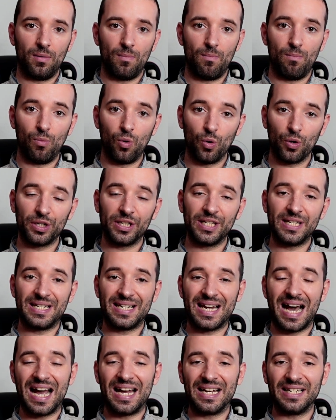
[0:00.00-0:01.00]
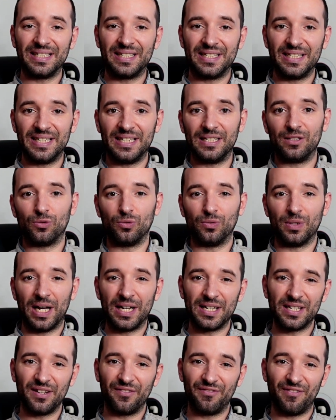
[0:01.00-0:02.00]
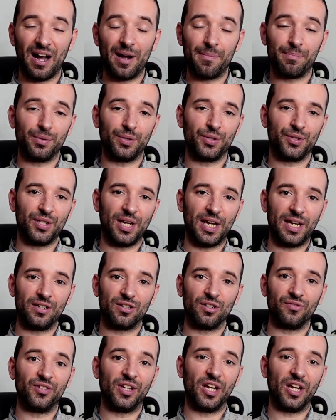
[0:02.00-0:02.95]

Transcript: more than 90 to 95% of